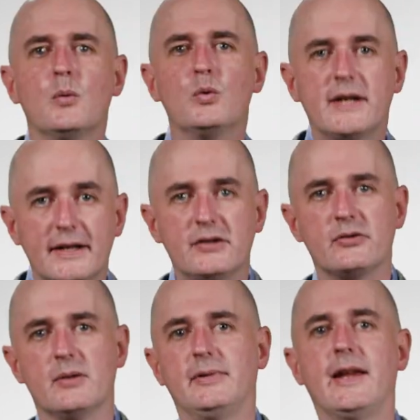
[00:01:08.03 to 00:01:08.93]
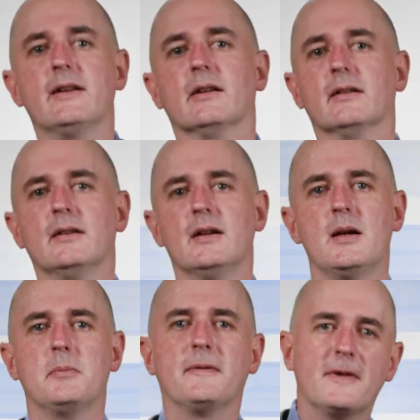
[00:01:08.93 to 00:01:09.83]
We'll get to Trump later,
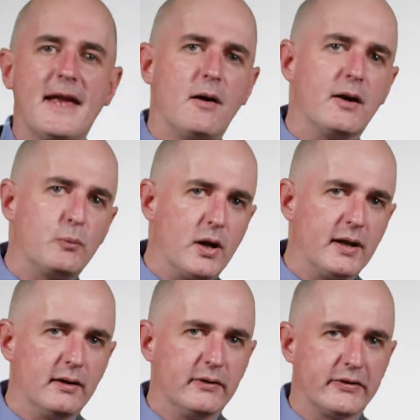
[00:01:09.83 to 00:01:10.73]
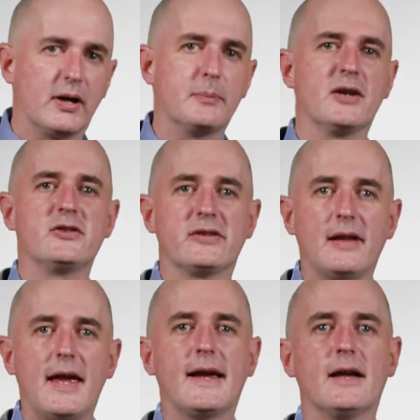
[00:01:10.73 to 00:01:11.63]
but for now I want to start by just
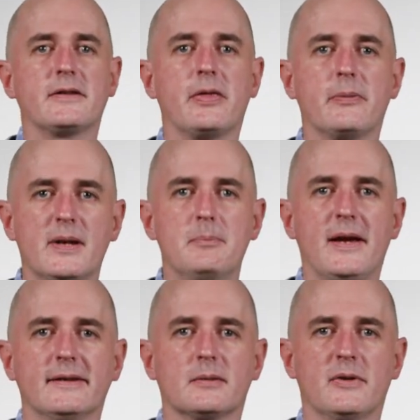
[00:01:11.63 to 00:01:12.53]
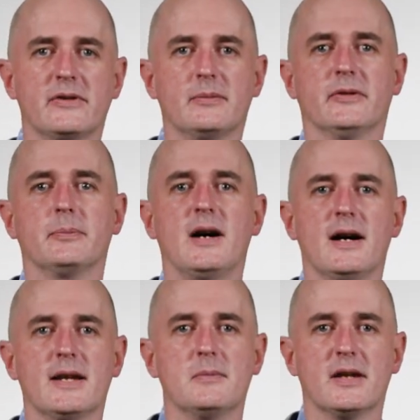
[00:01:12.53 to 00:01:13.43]
laying out the three basic principles
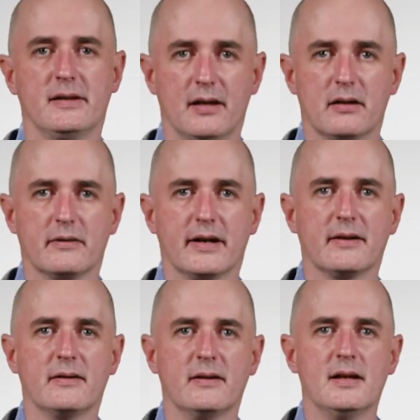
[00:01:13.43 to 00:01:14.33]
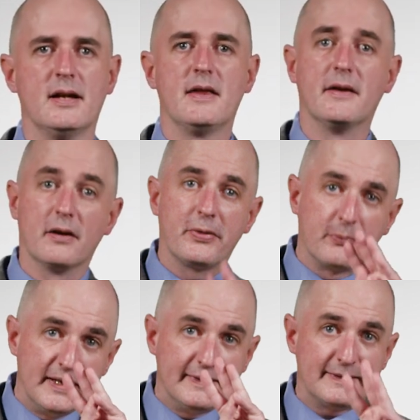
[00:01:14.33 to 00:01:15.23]
behind money laundering. There are
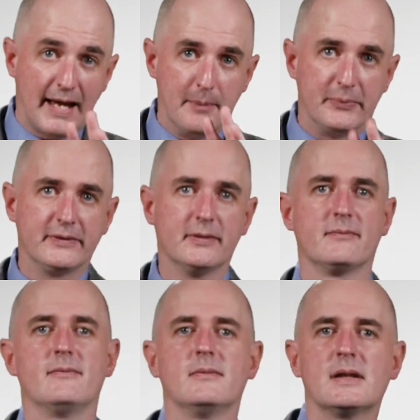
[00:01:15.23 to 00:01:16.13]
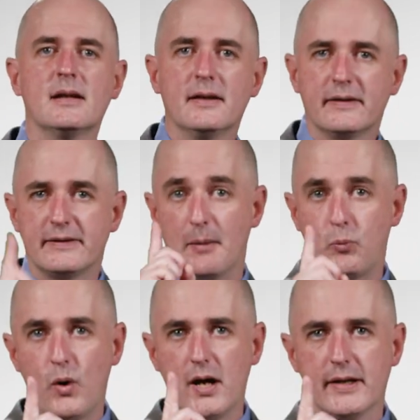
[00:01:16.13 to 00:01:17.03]
3 steps. Step
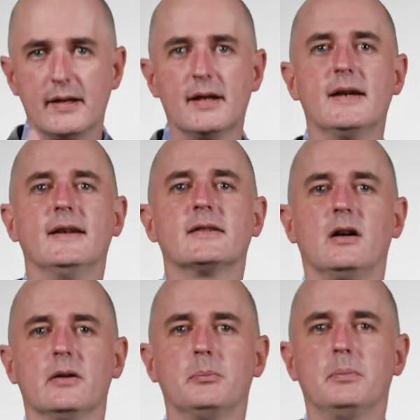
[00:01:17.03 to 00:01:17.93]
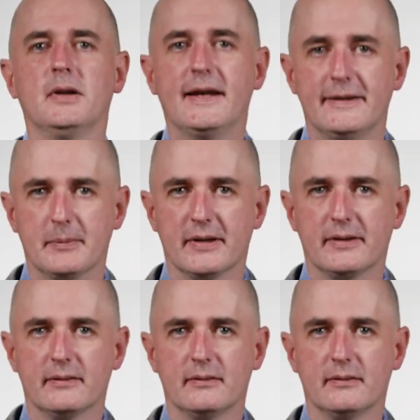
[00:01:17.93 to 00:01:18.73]
1 is called placement.